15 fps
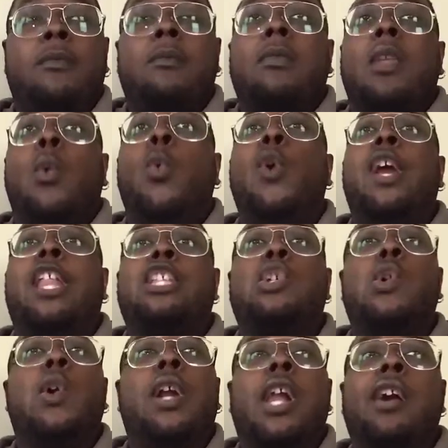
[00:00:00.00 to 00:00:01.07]
What is
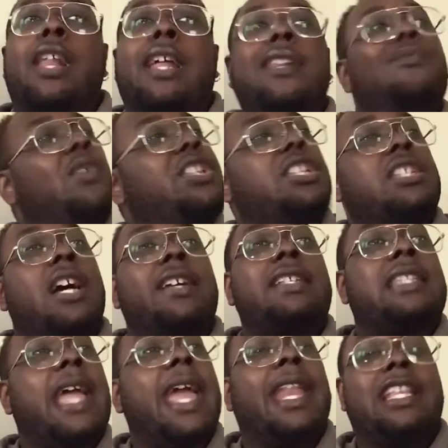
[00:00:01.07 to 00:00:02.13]
going on at Wichita
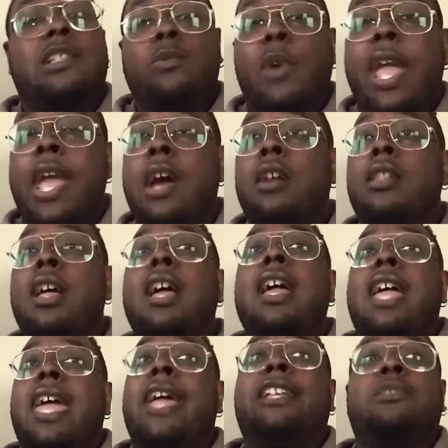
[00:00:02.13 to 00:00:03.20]
State as well
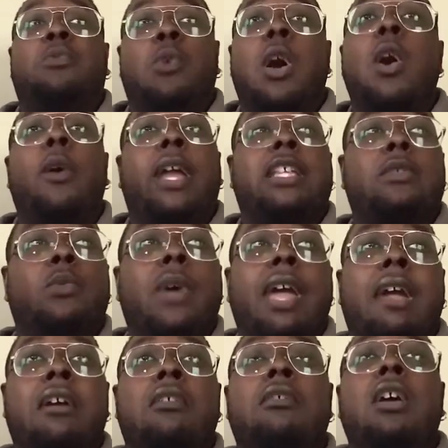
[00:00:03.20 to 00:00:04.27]
is wrong as
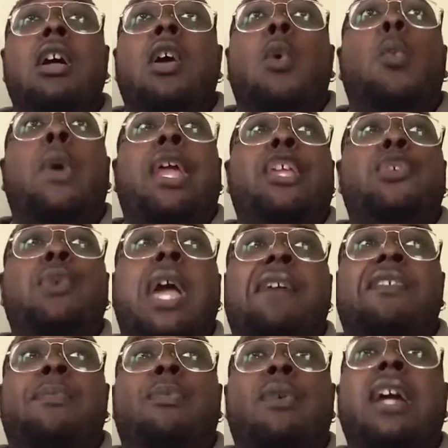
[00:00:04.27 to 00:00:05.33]
well, where you have
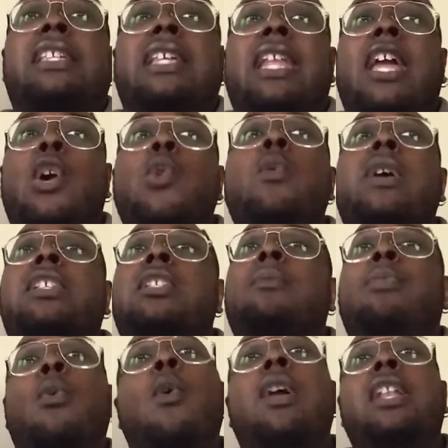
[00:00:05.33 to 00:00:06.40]
a president who is
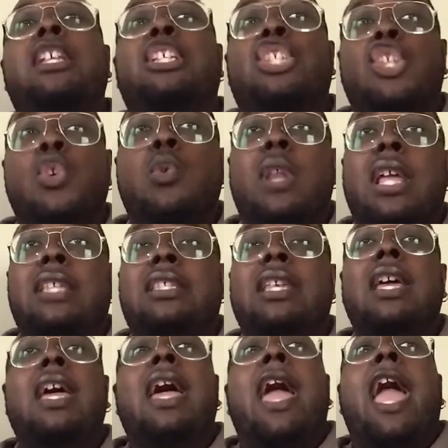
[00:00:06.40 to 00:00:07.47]
supporting his students
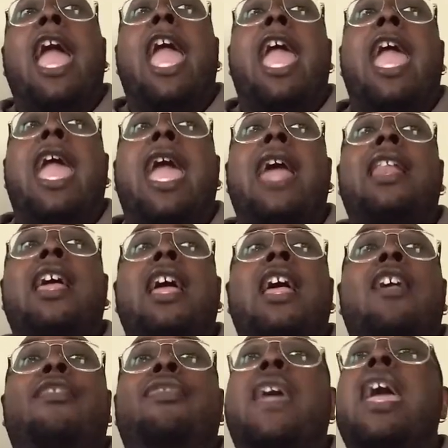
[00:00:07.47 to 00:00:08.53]
and
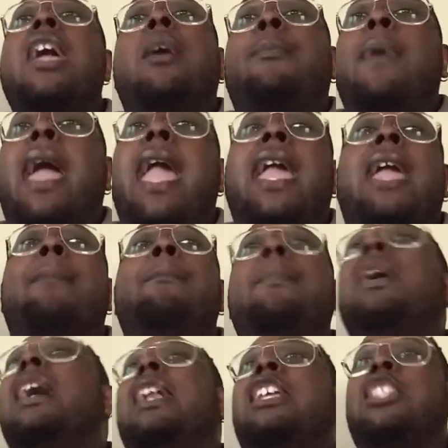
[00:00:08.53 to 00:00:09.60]
they are paying
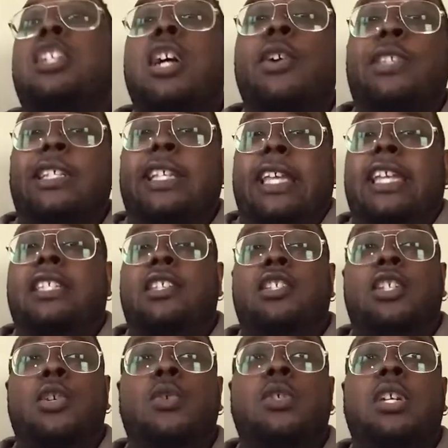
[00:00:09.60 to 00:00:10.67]
money to go to the
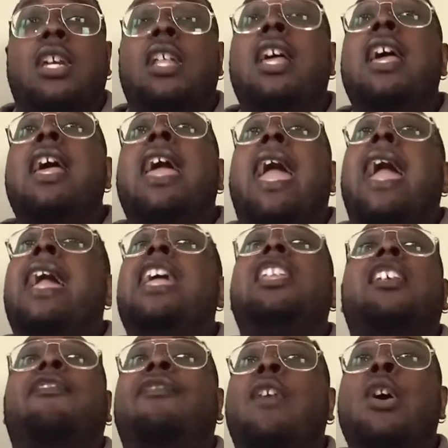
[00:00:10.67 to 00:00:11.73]
institution, and he's
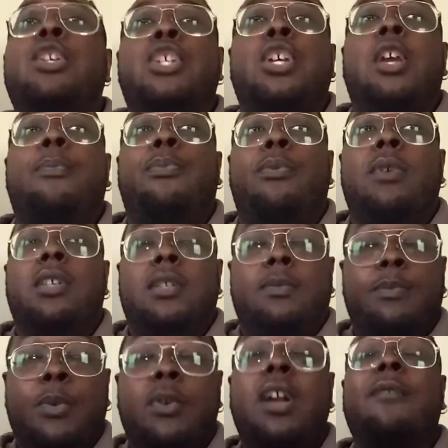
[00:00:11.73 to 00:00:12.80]
a first year
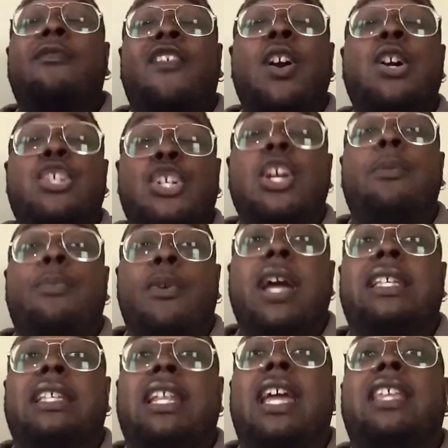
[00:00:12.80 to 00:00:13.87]

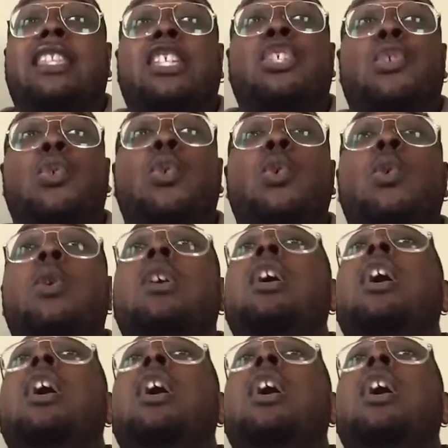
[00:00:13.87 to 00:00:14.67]
president at this school.